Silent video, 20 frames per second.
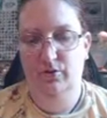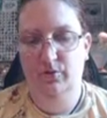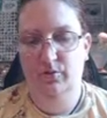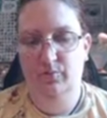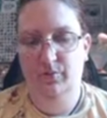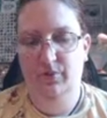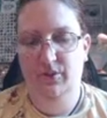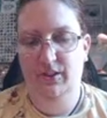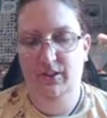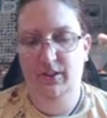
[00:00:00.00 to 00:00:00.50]

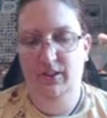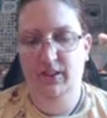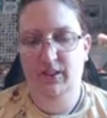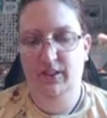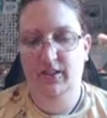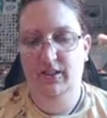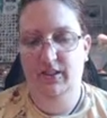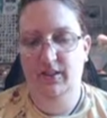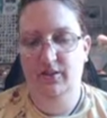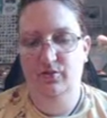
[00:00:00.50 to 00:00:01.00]
But then
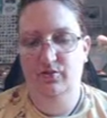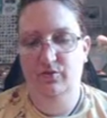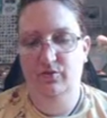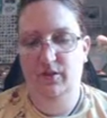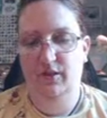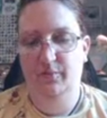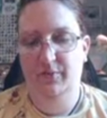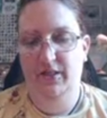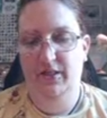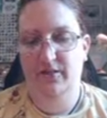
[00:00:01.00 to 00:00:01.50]
again, I do
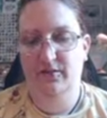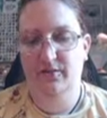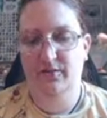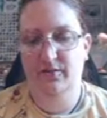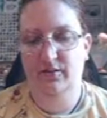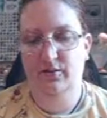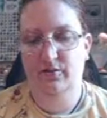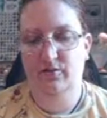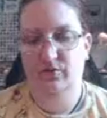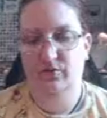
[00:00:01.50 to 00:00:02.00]
like
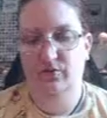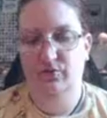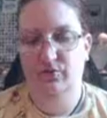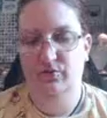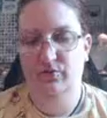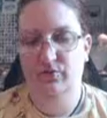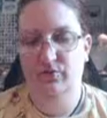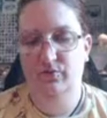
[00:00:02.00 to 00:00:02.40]
pastels.